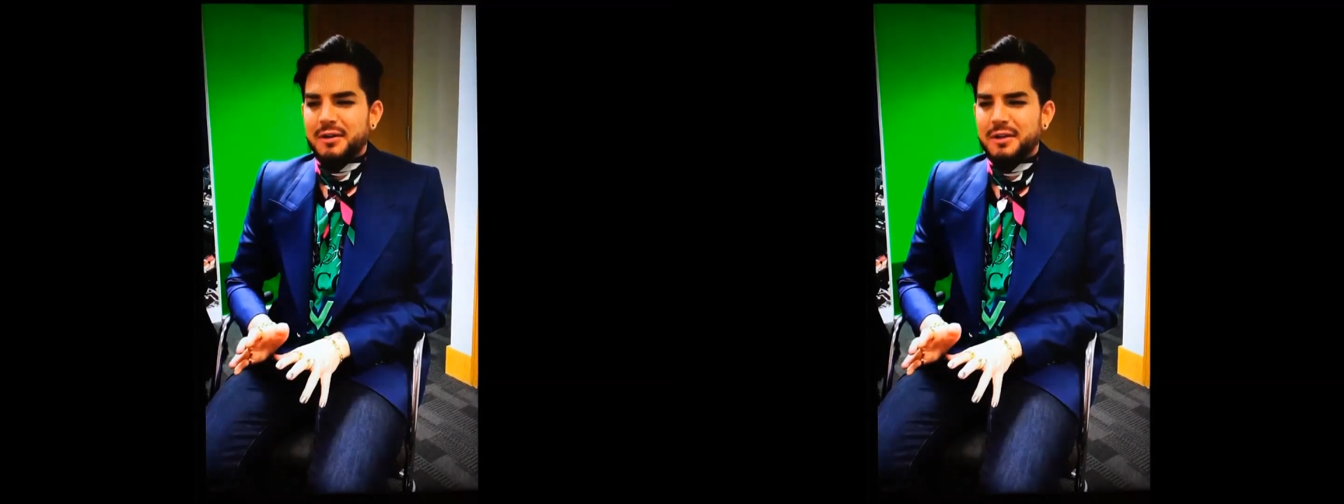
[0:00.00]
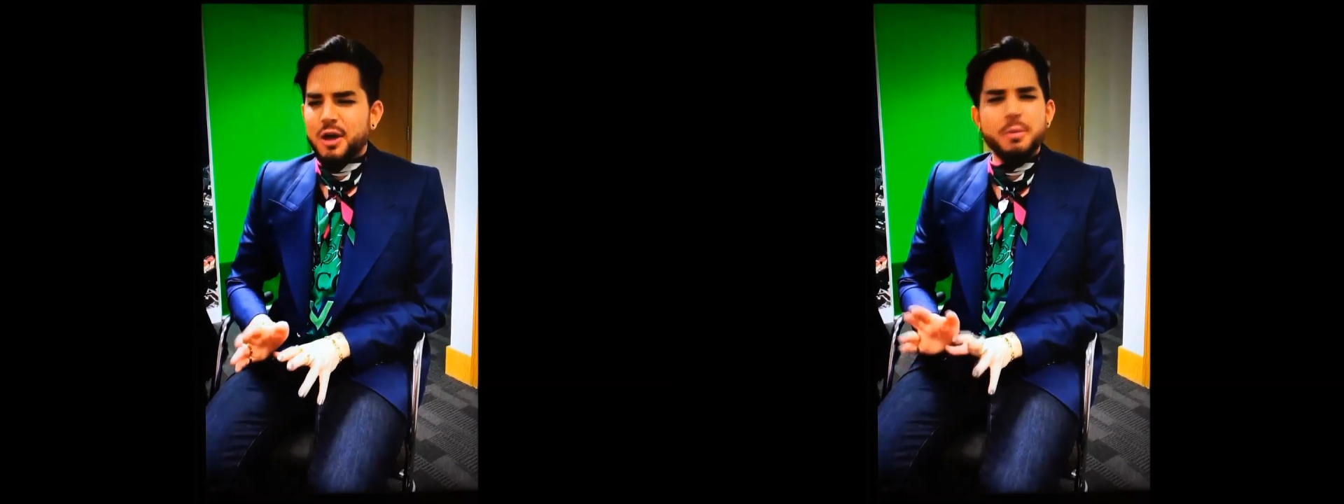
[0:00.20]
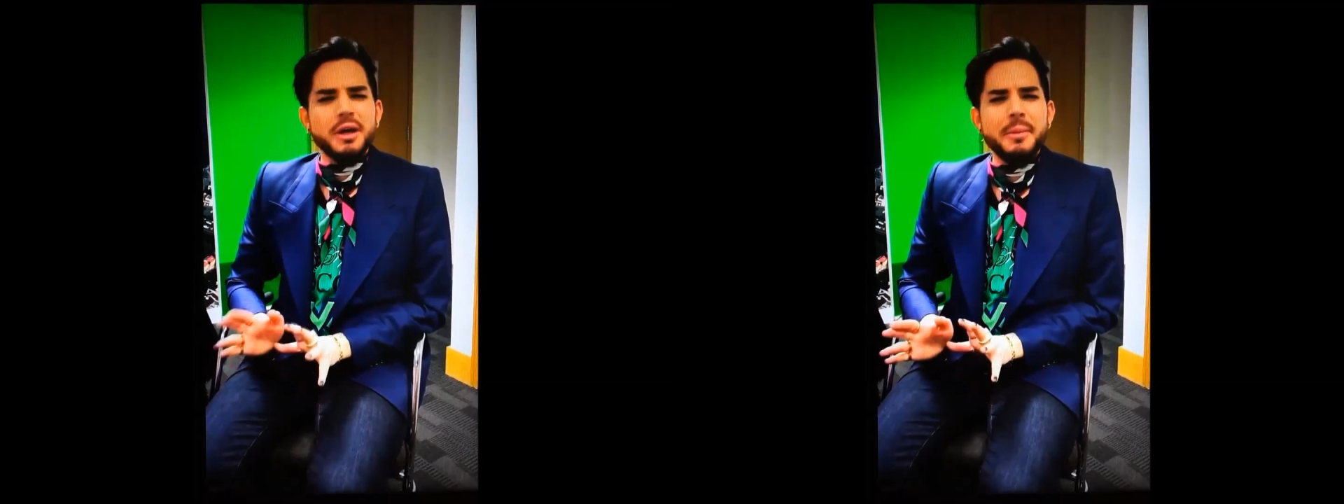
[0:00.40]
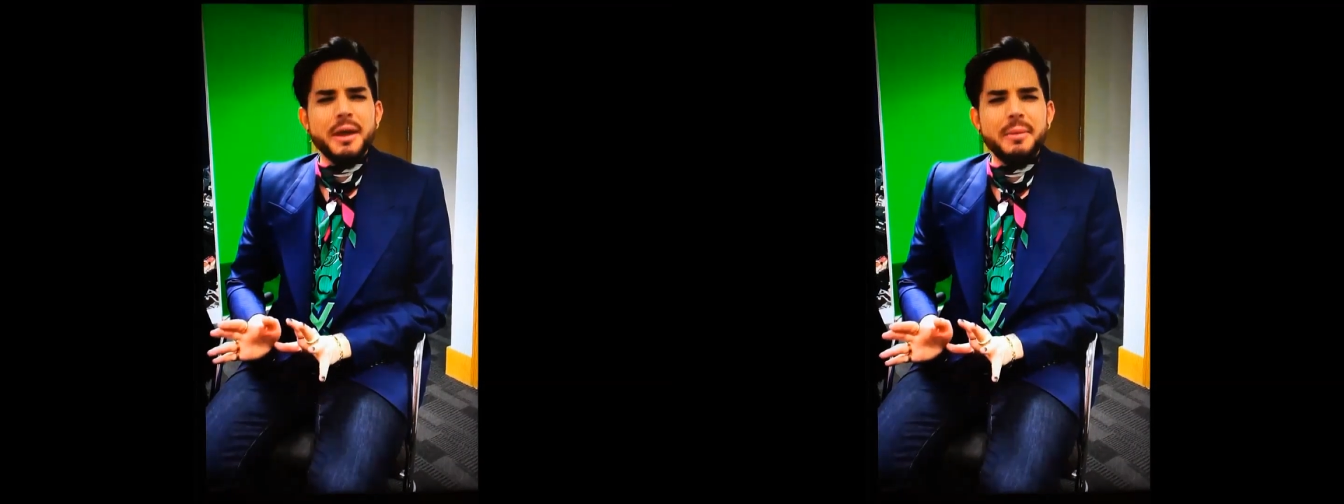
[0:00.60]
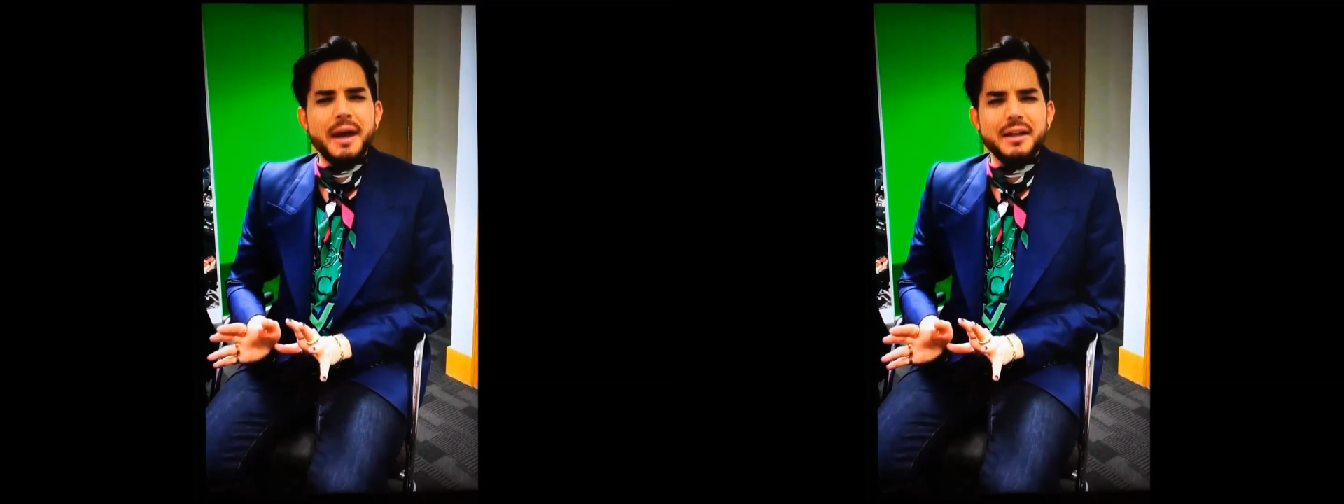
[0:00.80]
the Copacabana
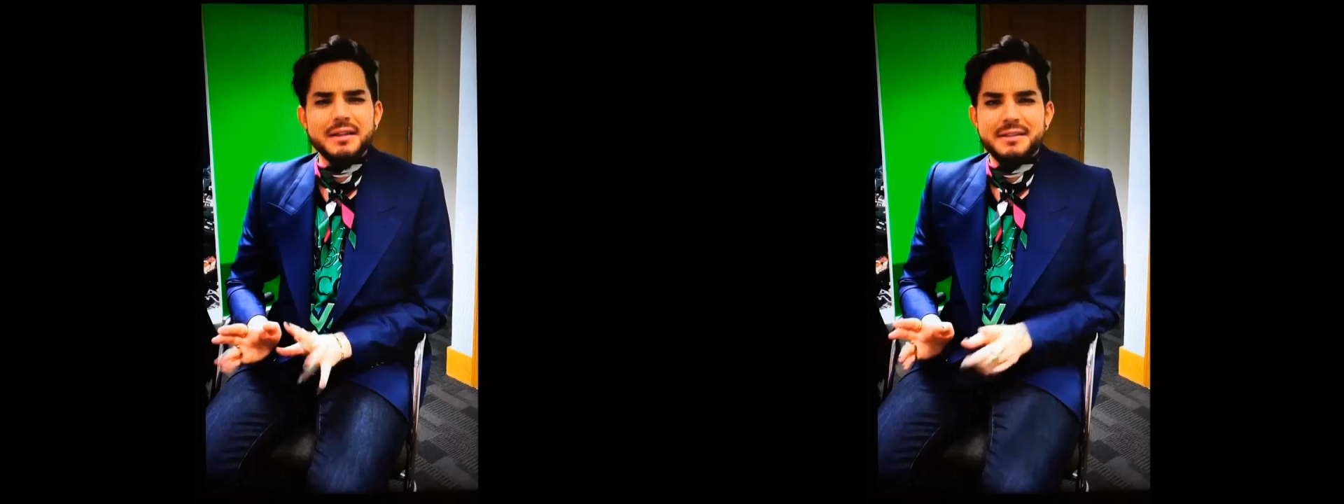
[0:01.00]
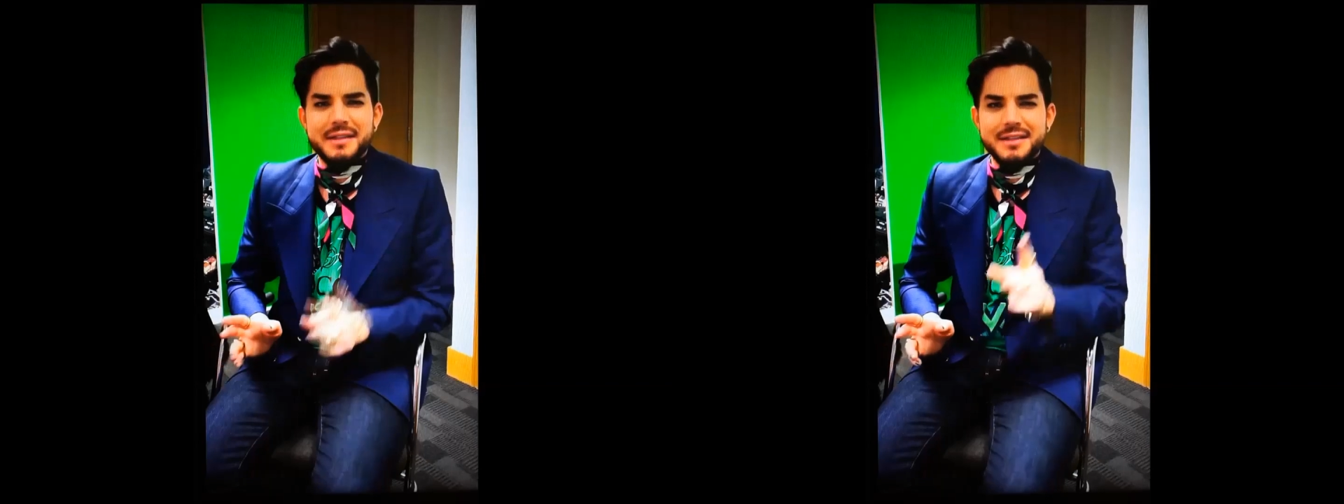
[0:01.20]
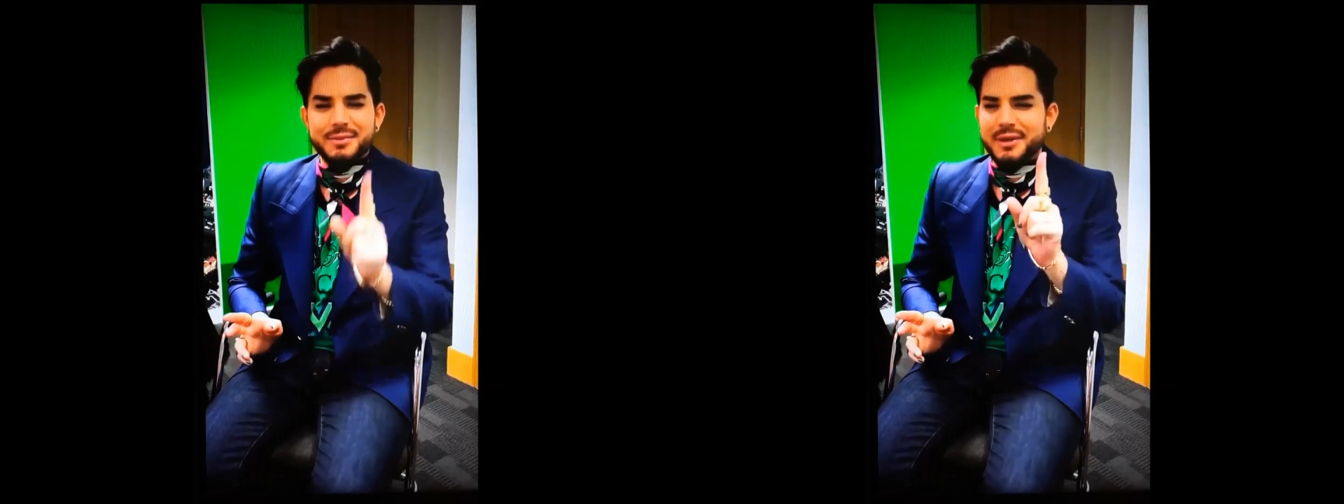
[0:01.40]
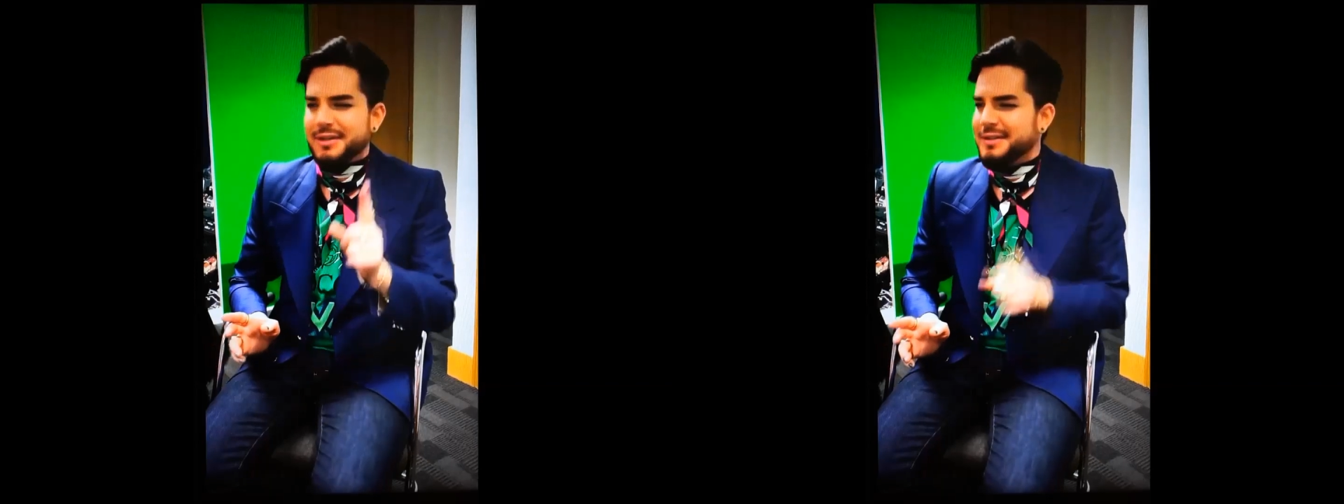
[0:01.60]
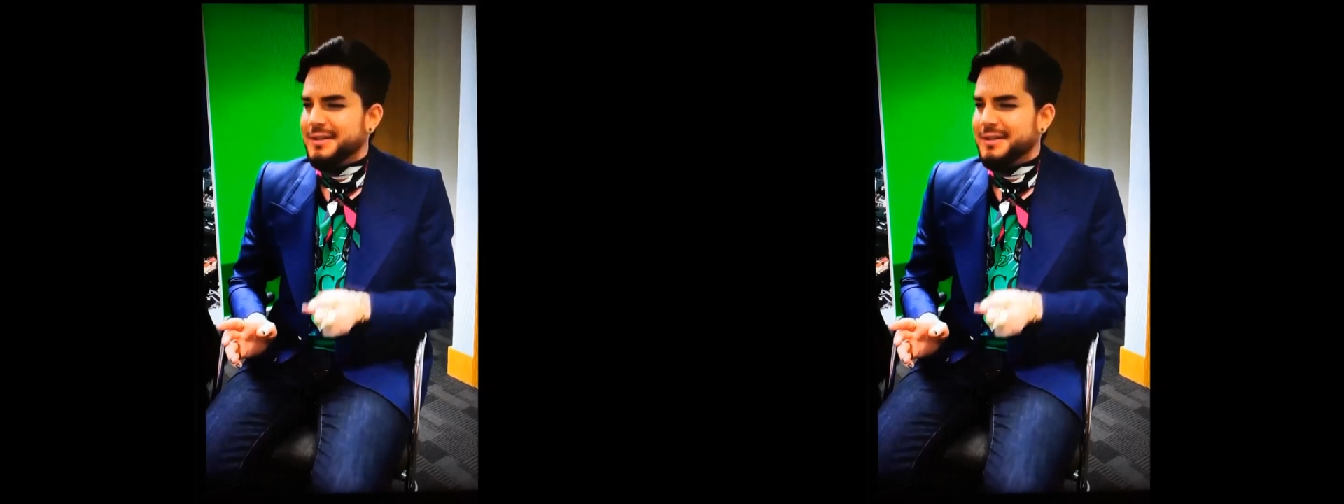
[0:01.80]
Palace, that's what it is.